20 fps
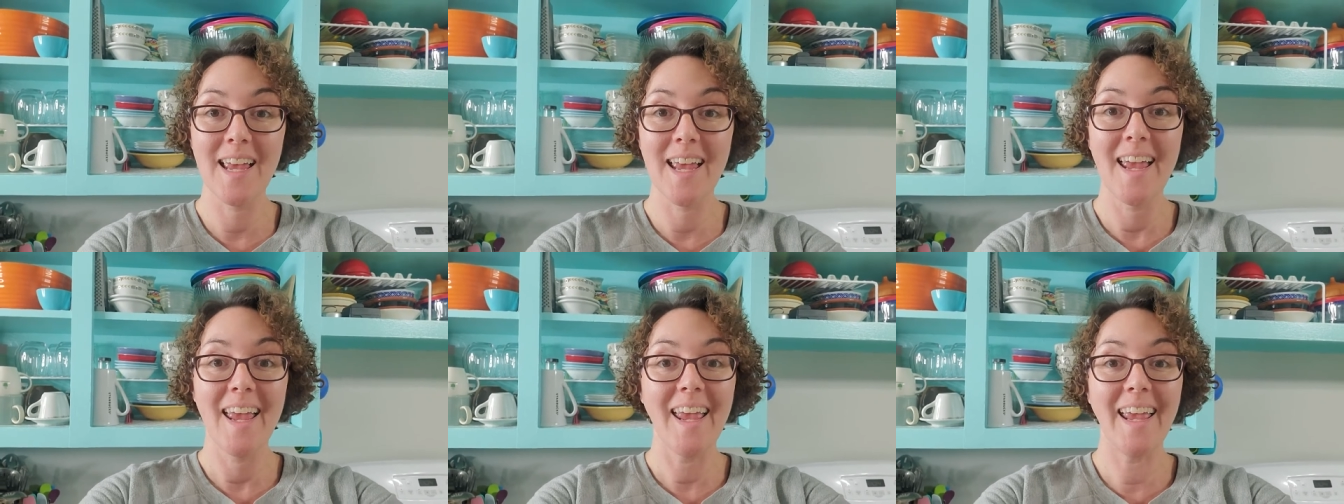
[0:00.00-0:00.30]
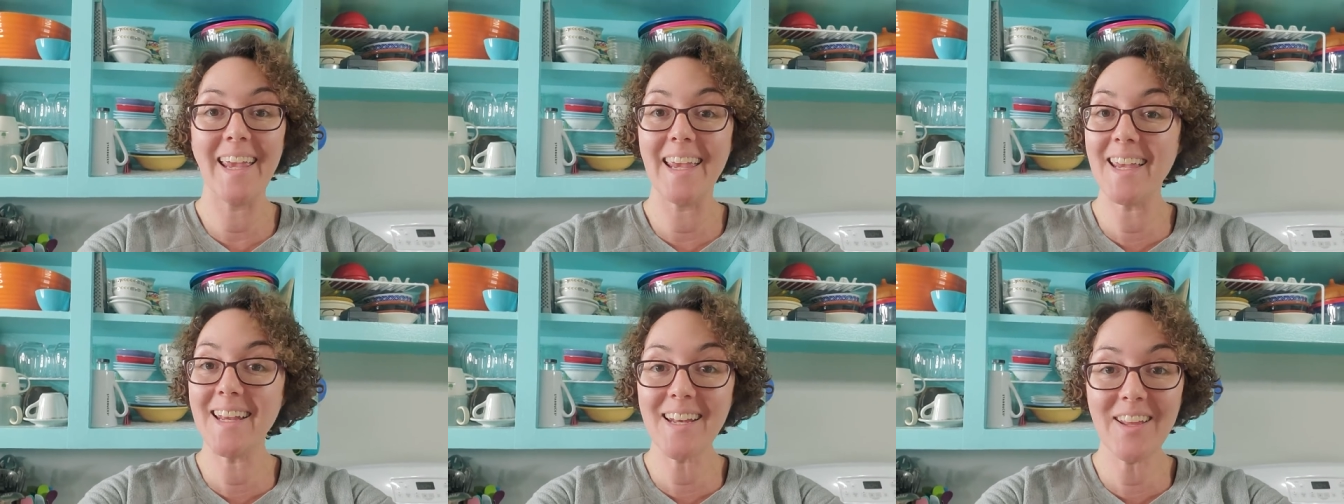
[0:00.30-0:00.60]

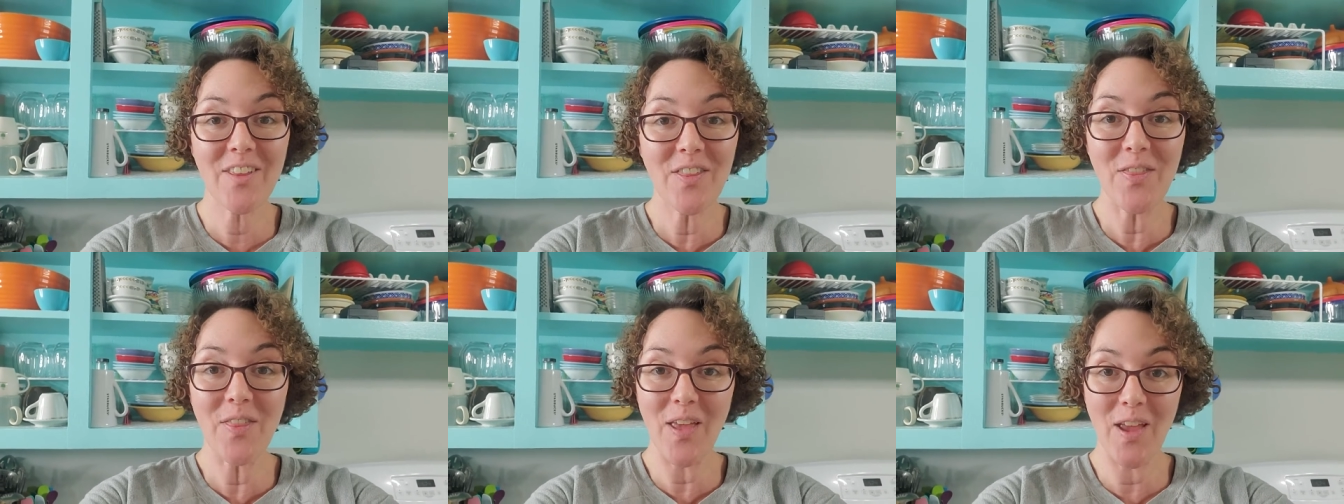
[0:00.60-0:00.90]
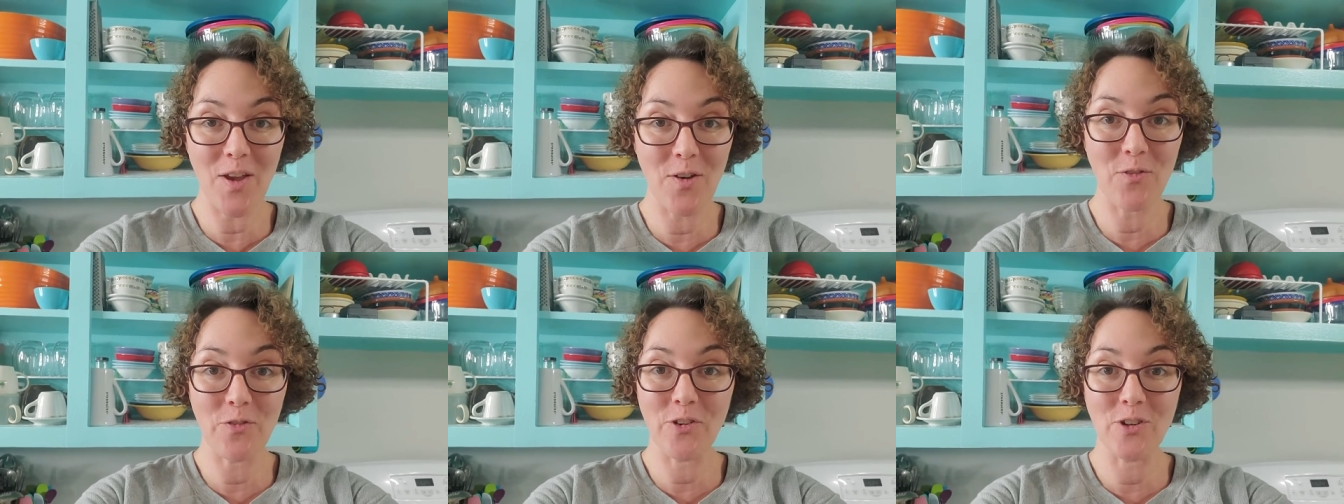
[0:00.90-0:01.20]

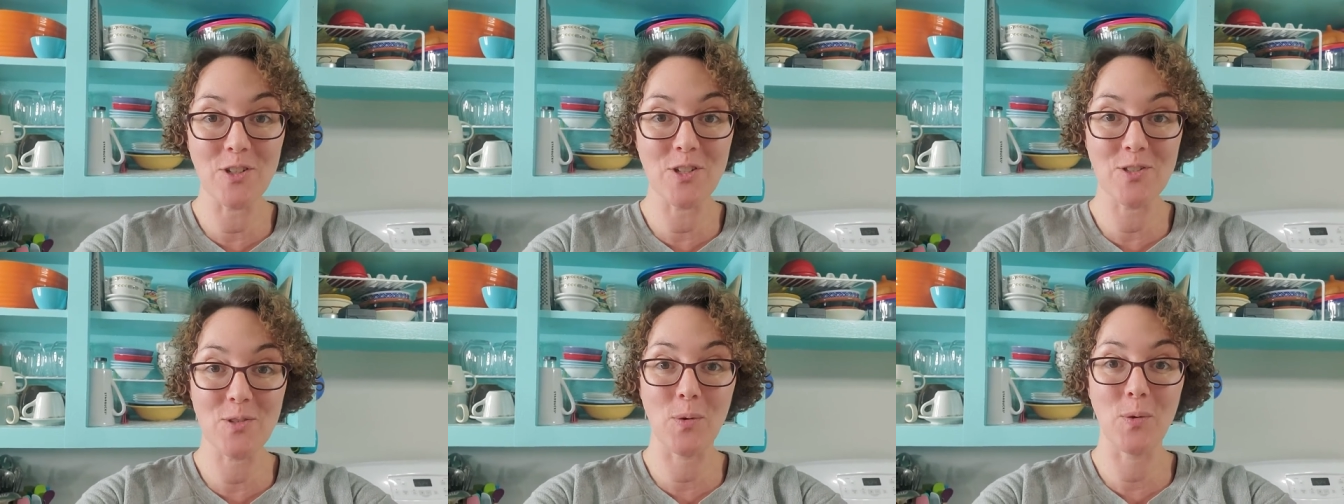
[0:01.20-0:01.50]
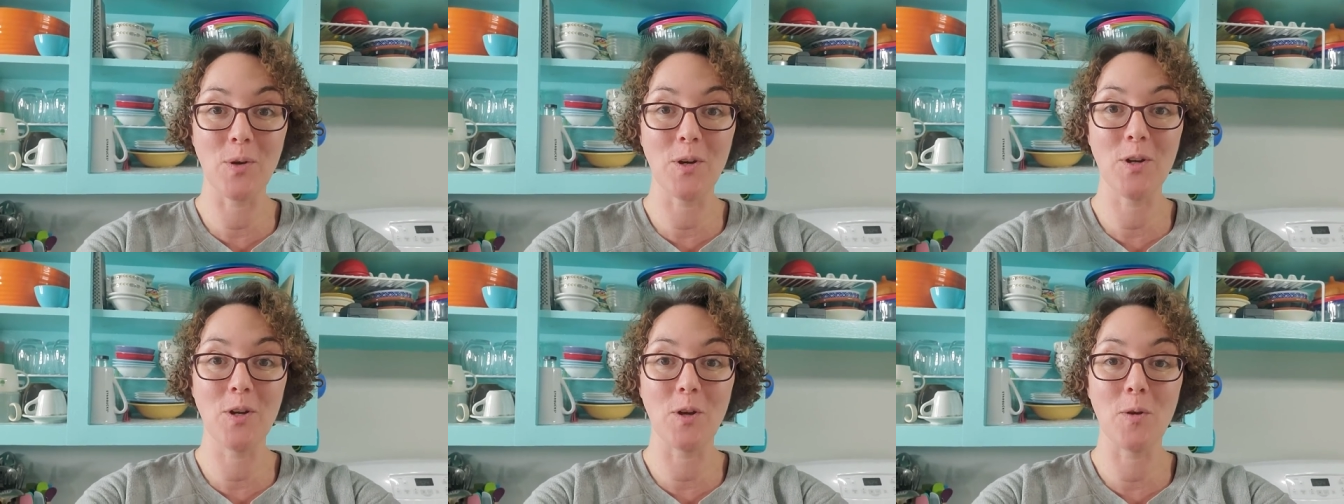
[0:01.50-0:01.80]
anything for
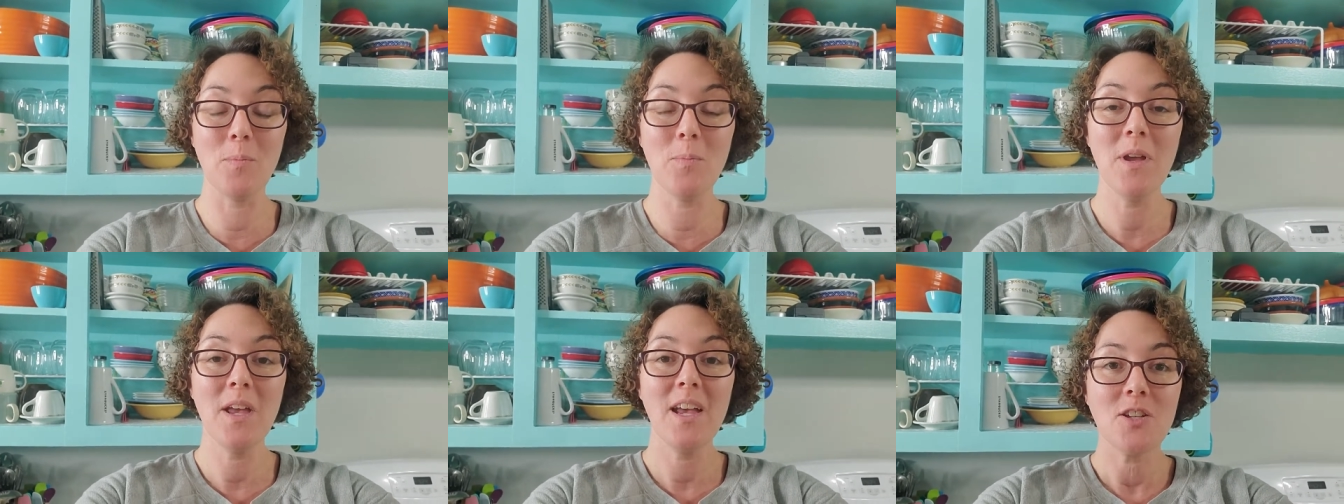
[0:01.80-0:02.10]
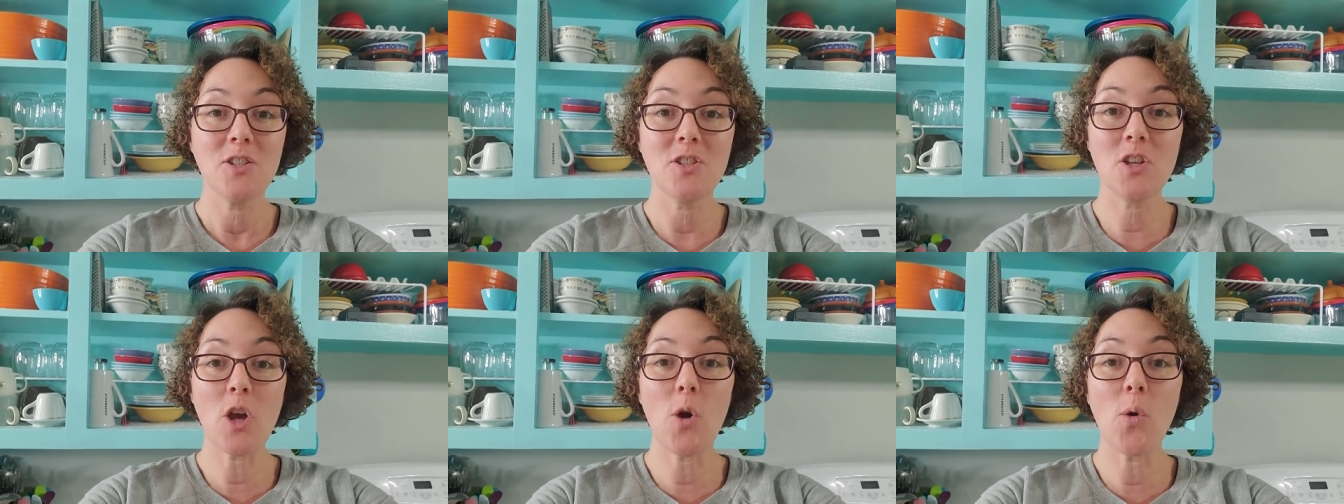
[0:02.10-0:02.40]
sorghum.
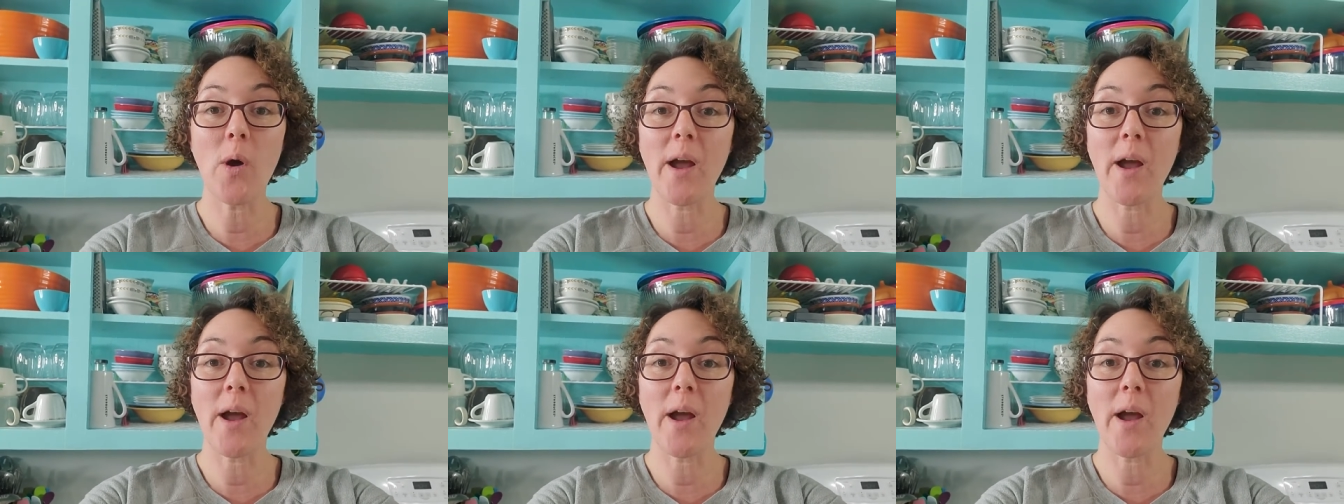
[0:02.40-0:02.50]
So